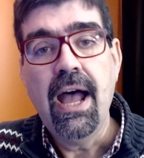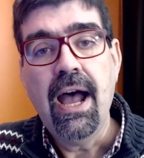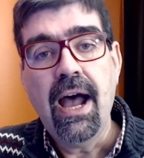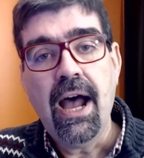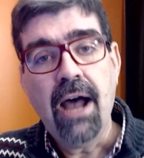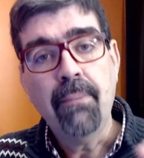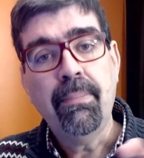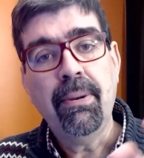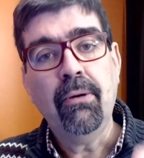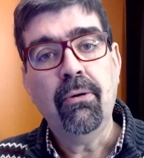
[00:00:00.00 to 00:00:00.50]

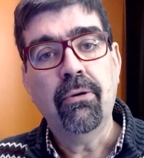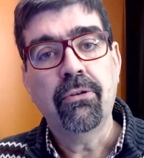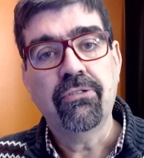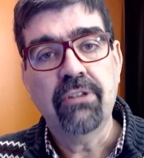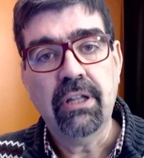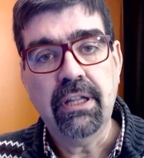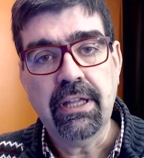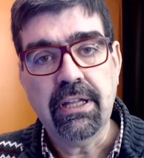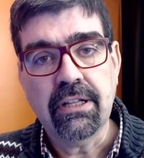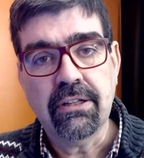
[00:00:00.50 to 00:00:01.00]
I'll post
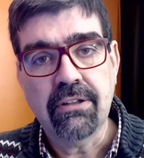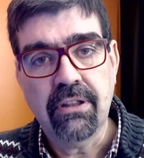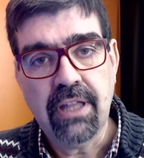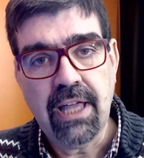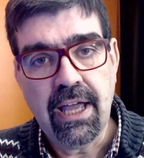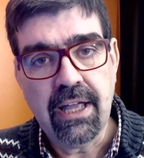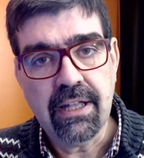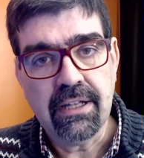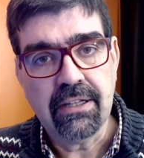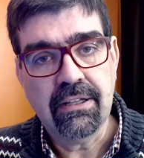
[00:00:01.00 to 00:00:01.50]
the link to
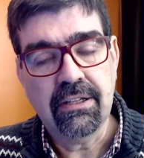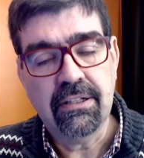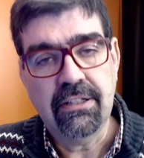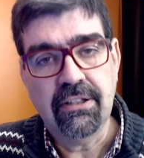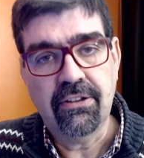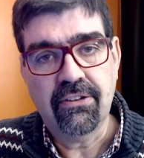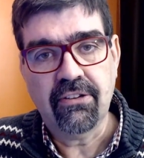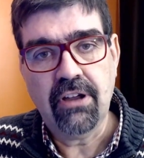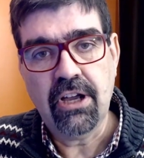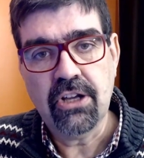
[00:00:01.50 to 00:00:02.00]
that
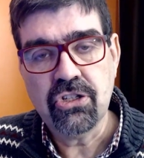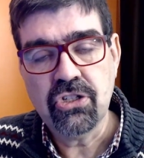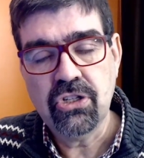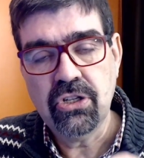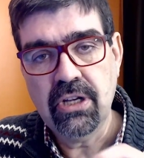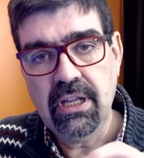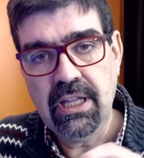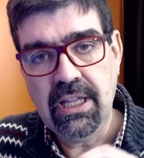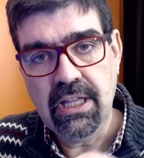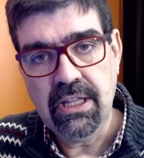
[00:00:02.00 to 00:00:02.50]

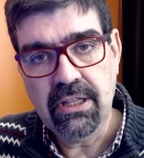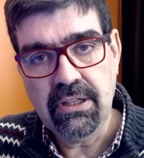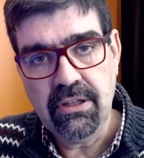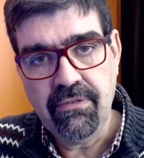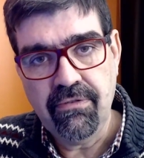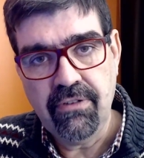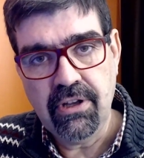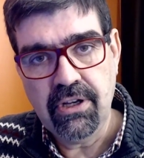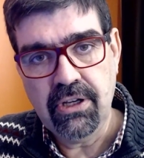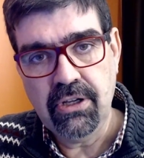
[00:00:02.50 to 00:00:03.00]
discussion in the
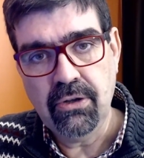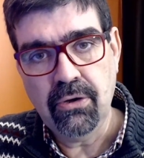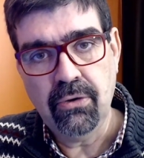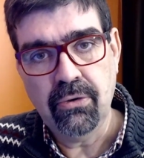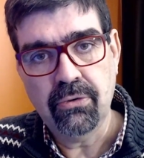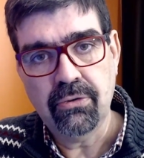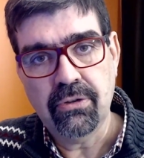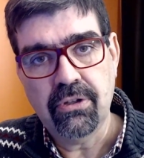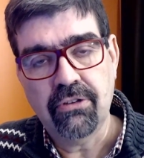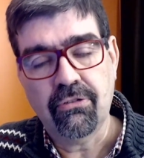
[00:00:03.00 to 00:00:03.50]

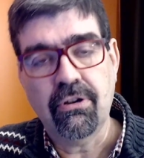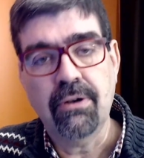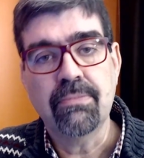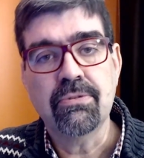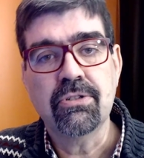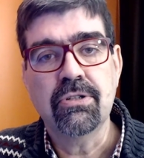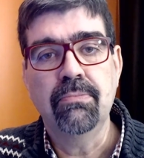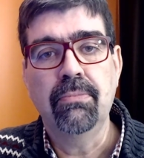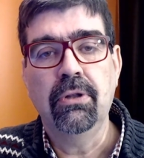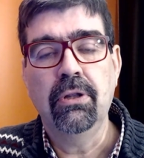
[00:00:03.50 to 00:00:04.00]
video
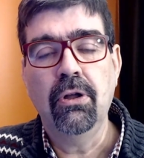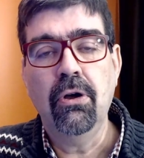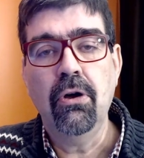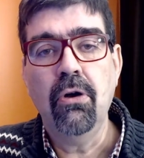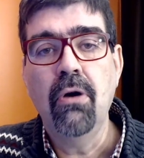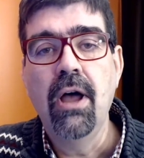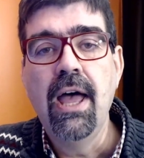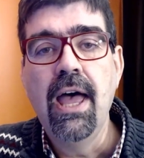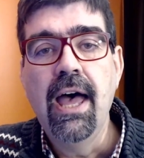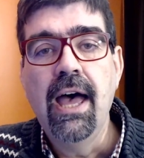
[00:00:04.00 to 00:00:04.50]
description
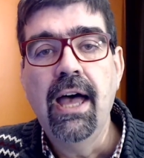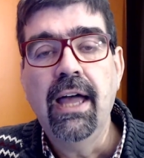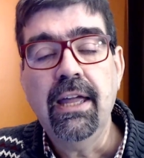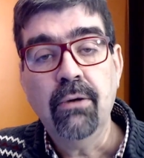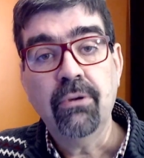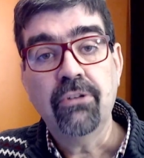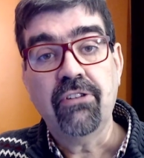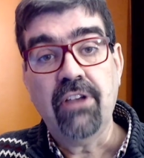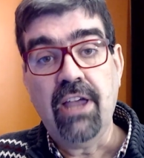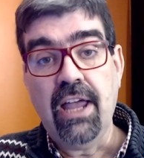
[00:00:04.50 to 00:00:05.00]
below. It
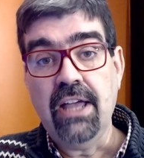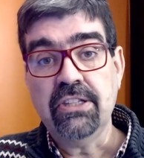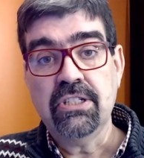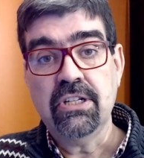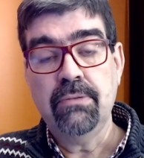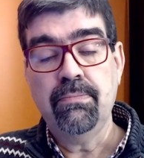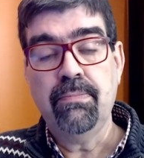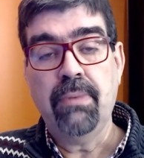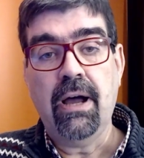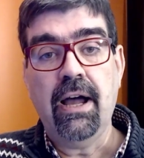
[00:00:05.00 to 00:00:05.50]
was
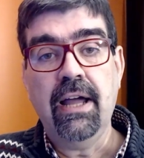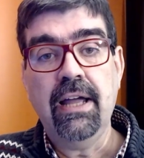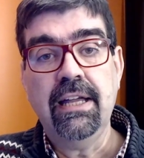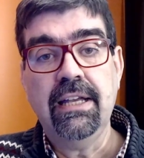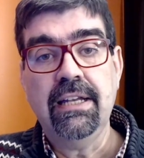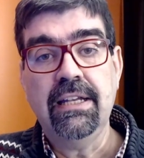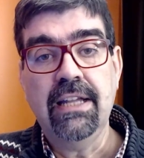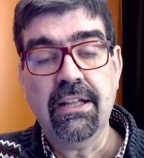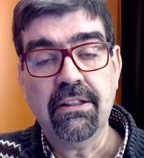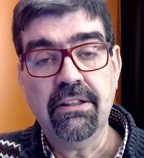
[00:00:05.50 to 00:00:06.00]
answered by
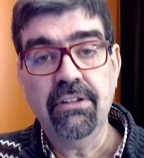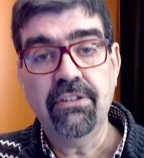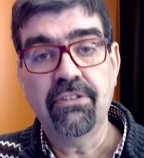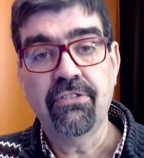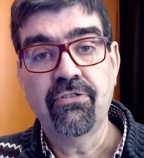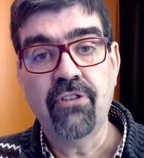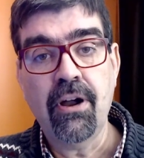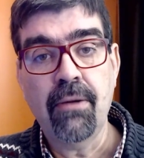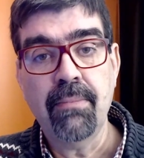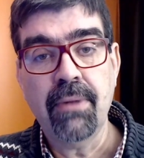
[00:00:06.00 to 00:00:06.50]
Nicholas
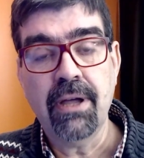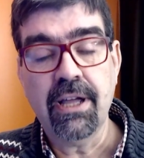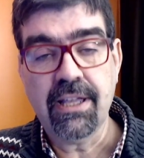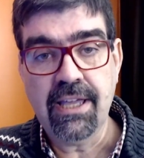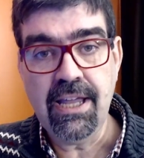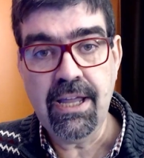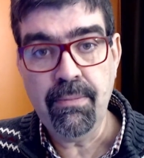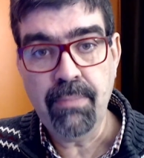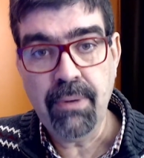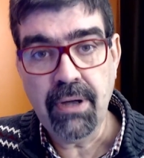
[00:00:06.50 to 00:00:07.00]
from
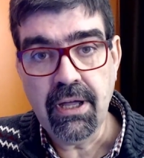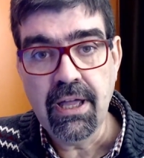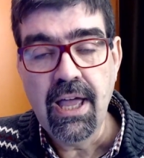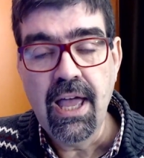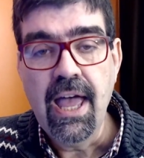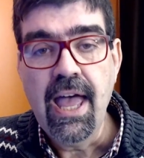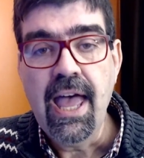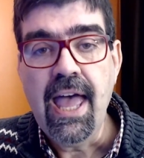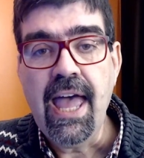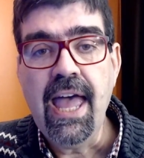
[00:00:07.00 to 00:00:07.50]
Akeeba,
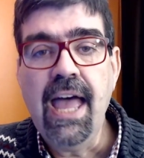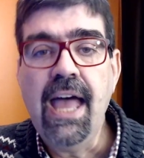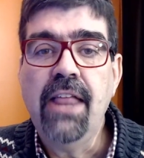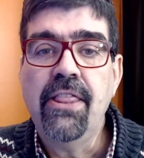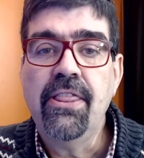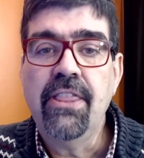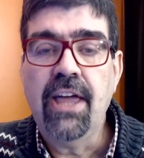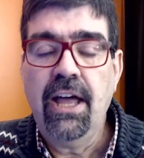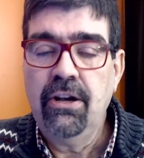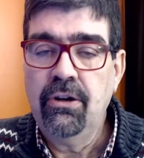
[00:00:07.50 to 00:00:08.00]

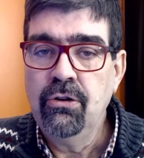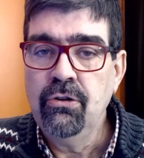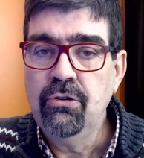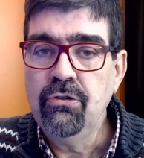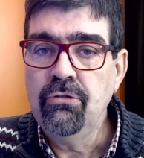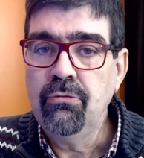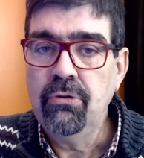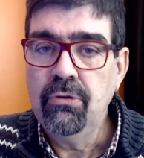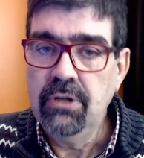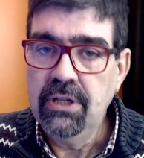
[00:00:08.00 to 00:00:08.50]
and that's
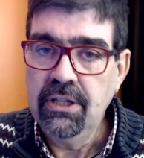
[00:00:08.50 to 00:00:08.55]
who